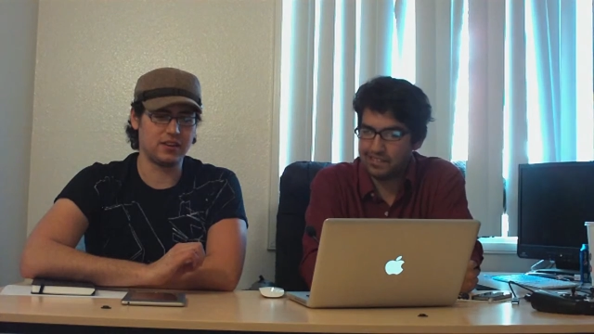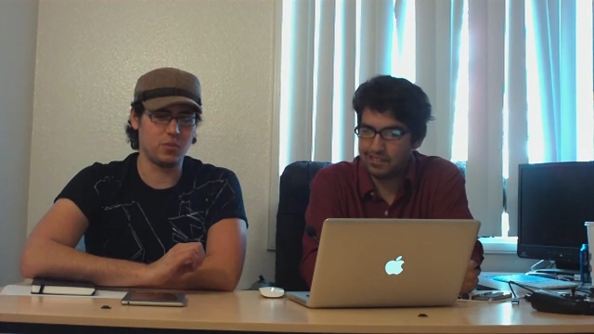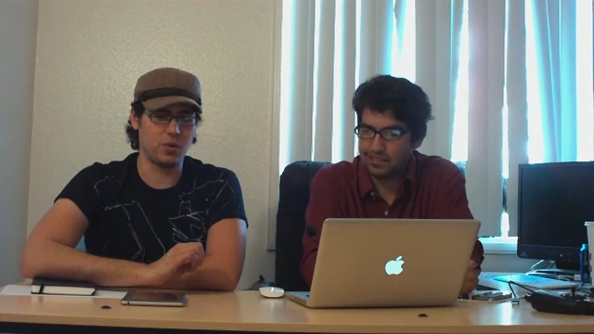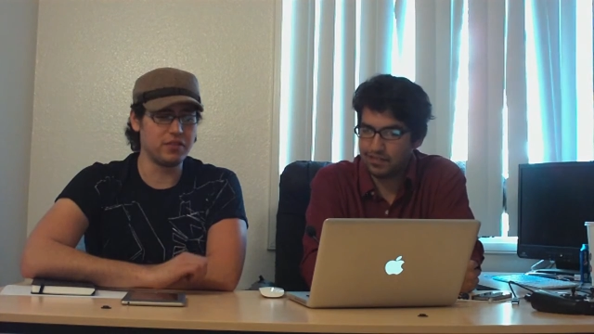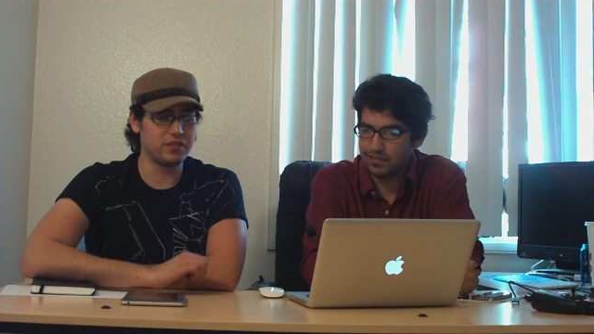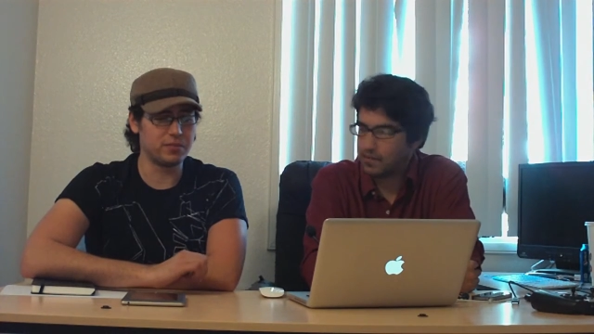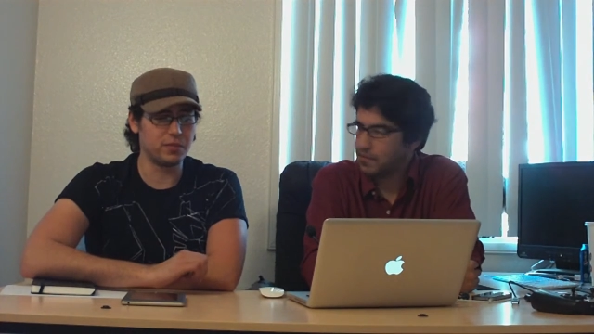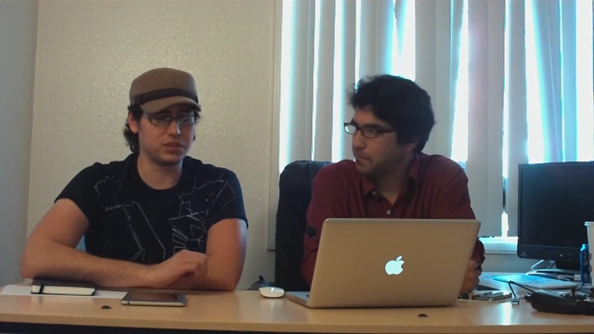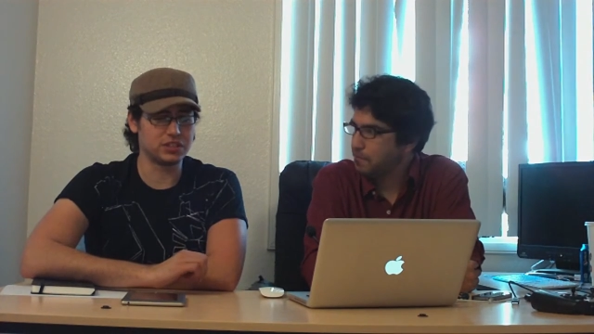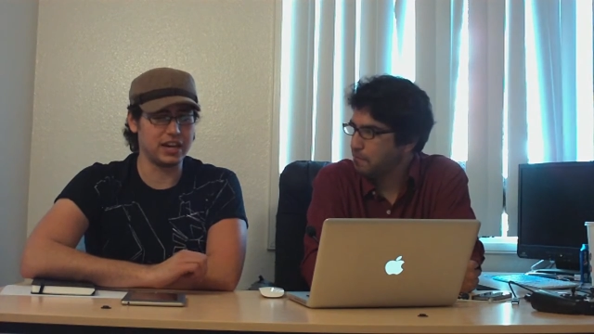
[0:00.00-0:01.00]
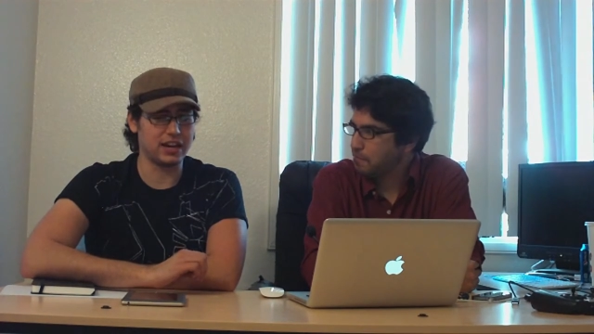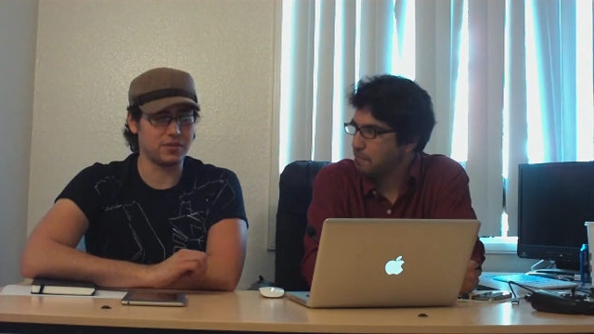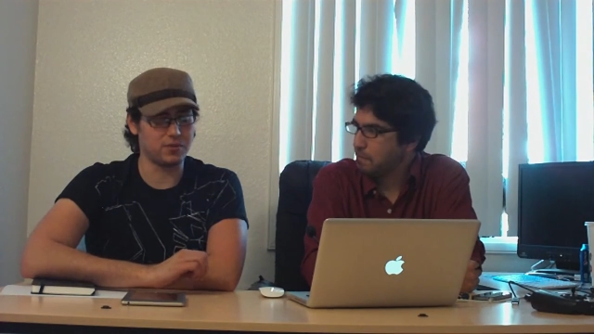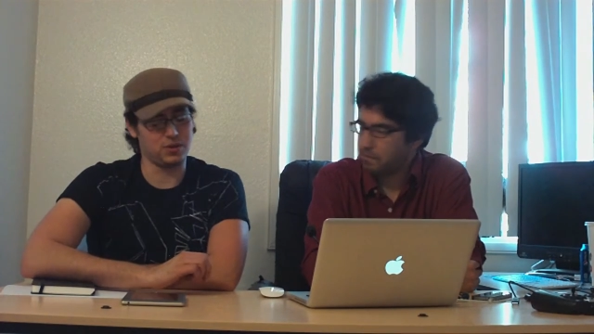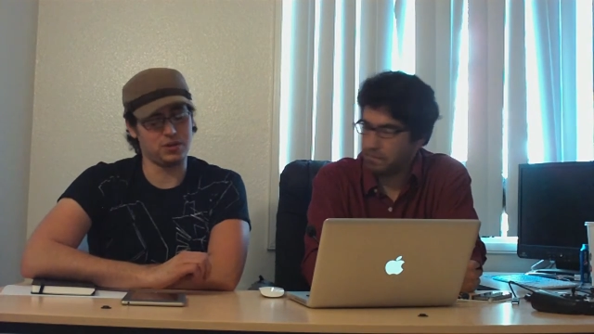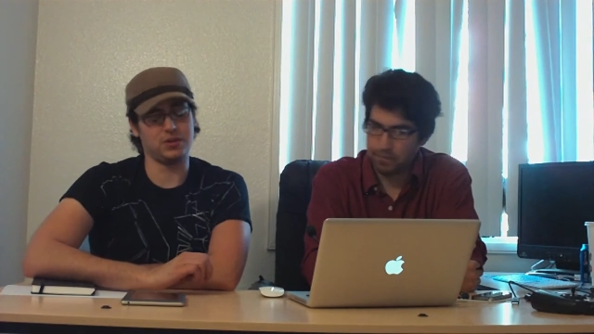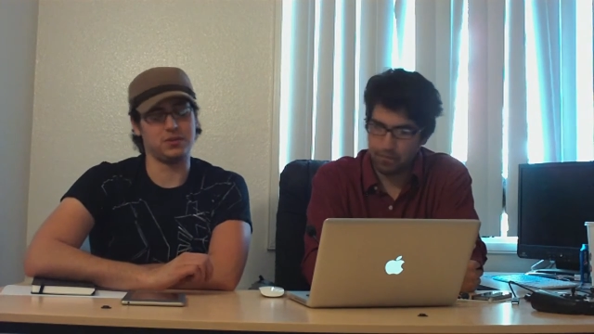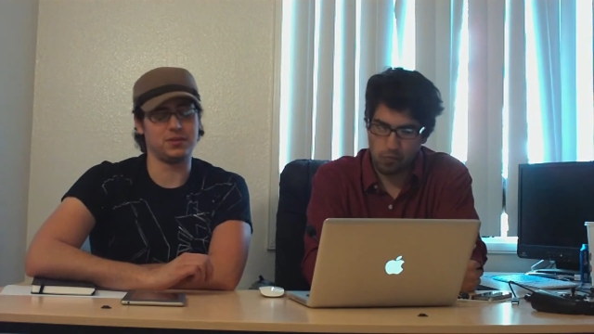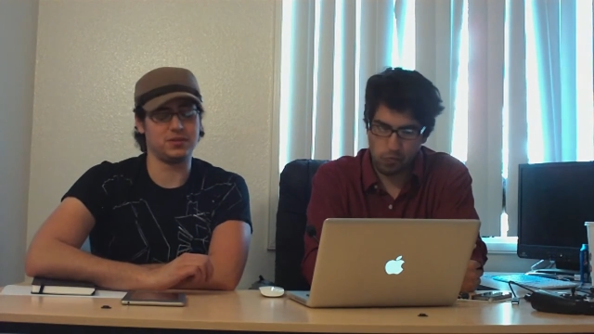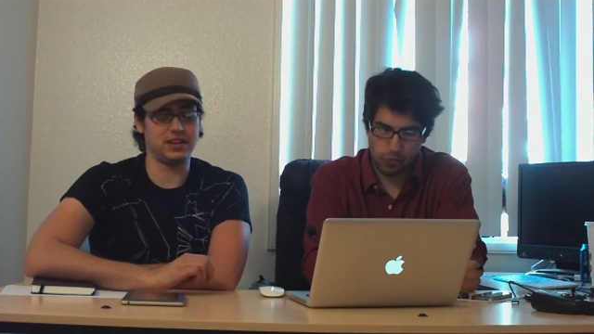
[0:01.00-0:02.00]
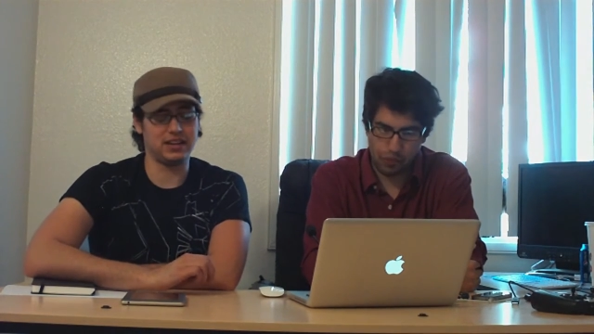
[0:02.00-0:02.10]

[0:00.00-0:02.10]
Speaker 1: One of them was like, whoa,